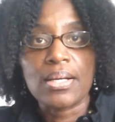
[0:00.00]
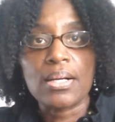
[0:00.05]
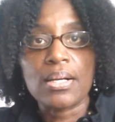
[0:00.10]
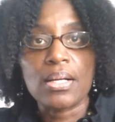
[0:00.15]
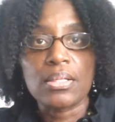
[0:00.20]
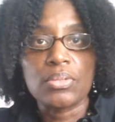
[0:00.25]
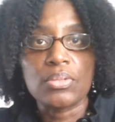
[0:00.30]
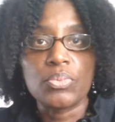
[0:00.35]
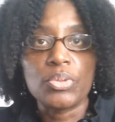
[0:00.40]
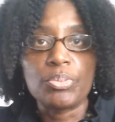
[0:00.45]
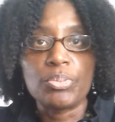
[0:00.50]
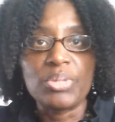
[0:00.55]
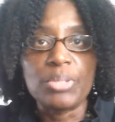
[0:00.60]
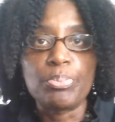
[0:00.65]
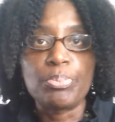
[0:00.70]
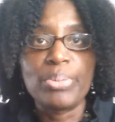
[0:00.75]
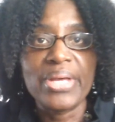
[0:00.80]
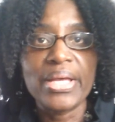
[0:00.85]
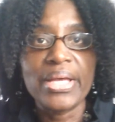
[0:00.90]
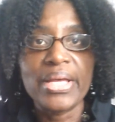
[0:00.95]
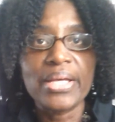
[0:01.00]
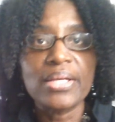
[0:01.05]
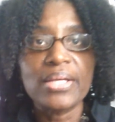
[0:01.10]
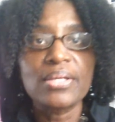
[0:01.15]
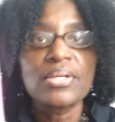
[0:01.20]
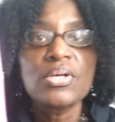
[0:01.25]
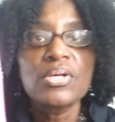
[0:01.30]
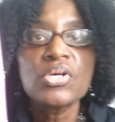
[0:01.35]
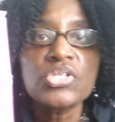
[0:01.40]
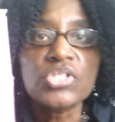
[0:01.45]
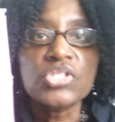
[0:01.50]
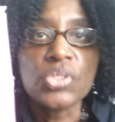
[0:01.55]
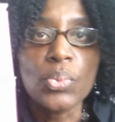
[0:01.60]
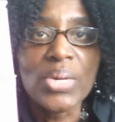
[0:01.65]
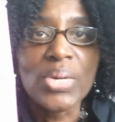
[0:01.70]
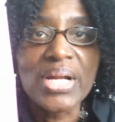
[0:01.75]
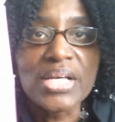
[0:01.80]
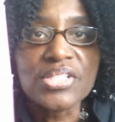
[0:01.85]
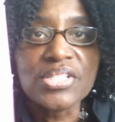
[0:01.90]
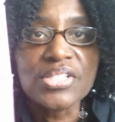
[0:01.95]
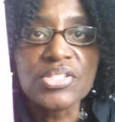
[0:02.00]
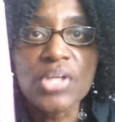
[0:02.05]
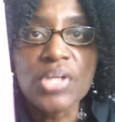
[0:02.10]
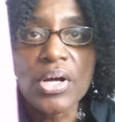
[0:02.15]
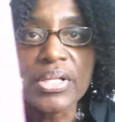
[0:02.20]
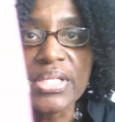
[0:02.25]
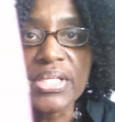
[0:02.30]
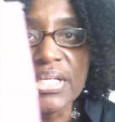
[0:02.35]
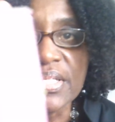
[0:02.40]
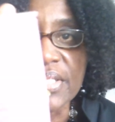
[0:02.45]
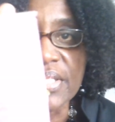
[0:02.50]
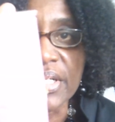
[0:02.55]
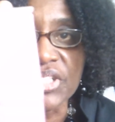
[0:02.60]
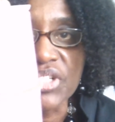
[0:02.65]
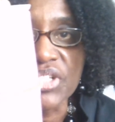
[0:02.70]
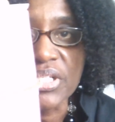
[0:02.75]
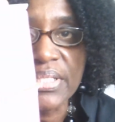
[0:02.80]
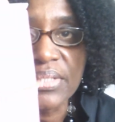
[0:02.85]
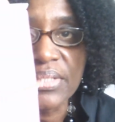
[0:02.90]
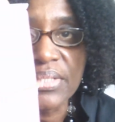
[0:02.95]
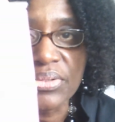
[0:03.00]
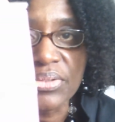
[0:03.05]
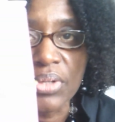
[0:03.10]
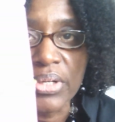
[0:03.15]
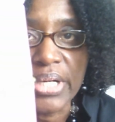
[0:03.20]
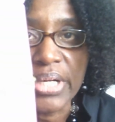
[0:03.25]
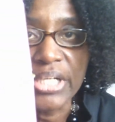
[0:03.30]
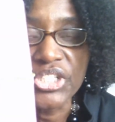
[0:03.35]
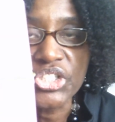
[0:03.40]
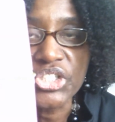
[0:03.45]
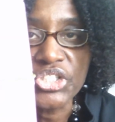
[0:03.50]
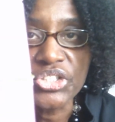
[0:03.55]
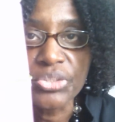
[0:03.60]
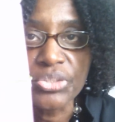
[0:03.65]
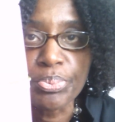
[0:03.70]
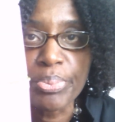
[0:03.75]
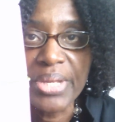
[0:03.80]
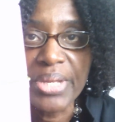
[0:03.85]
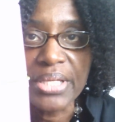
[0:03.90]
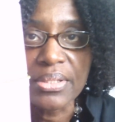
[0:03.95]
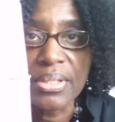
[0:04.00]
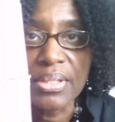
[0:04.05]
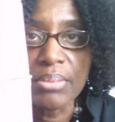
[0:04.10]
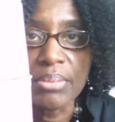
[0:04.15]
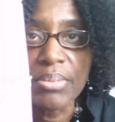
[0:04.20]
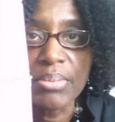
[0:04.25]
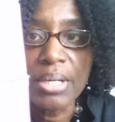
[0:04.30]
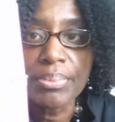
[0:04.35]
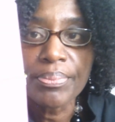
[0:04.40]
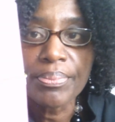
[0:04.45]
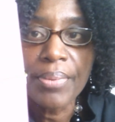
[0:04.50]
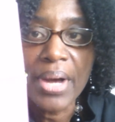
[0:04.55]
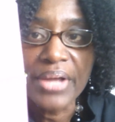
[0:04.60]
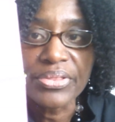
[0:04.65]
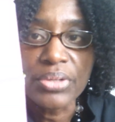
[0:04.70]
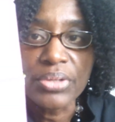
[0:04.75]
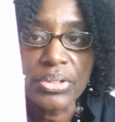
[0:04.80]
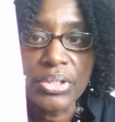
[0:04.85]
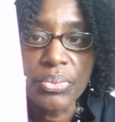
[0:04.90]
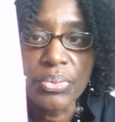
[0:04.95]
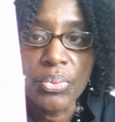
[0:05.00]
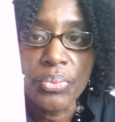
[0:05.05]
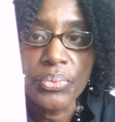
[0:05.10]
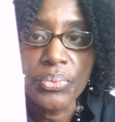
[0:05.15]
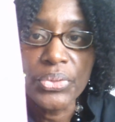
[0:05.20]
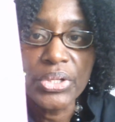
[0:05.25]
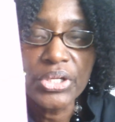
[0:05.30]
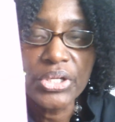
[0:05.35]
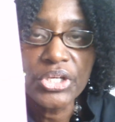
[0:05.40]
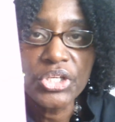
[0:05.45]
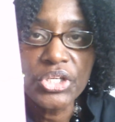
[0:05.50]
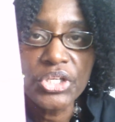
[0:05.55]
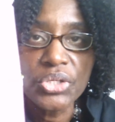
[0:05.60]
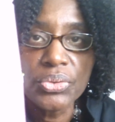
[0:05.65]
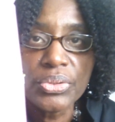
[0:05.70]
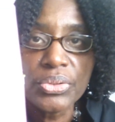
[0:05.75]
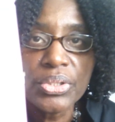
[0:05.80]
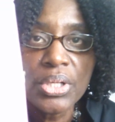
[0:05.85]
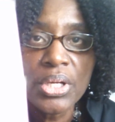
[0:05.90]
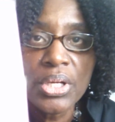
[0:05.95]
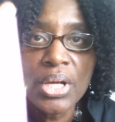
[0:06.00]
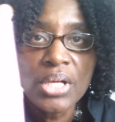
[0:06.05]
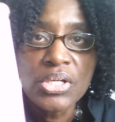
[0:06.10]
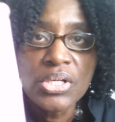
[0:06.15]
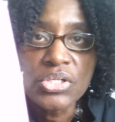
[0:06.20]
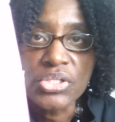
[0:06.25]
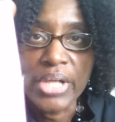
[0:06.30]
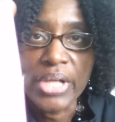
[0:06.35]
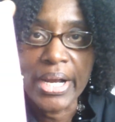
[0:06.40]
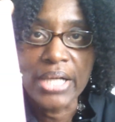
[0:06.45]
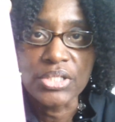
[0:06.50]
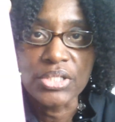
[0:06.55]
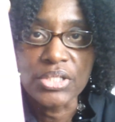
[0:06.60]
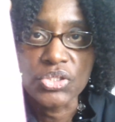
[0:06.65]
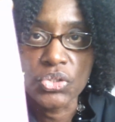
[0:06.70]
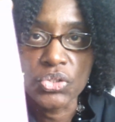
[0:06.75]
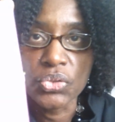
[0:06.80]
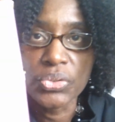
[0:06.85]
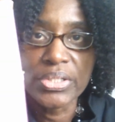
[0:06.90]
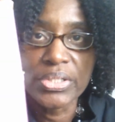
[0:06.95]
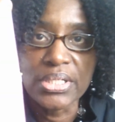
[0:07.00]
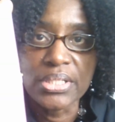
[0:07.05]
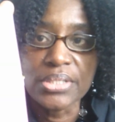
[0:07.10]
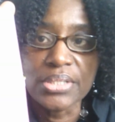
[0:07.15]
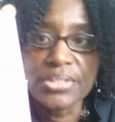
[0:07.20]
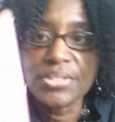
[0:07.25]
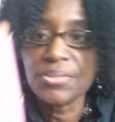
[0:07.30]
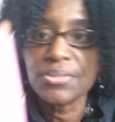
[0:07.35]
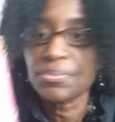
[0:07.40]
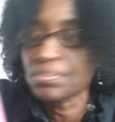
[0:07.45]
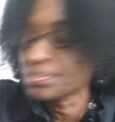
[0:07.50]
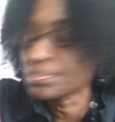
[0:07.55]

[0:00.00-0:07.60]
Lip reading: color would be pink. So when I saw these, I just thought I should pick them up. I thought they were really cute. So I got 2 of these.